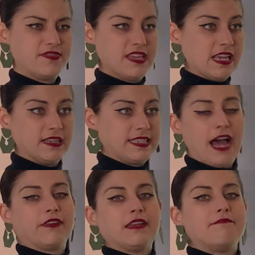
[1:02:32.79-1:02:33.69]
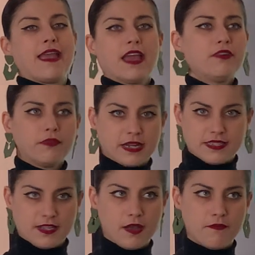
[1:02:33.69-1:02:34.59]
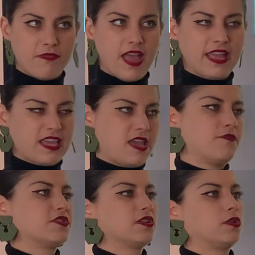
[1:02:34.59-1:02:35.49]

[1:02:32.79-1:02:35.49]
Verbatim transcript: the Italian mannerism that he was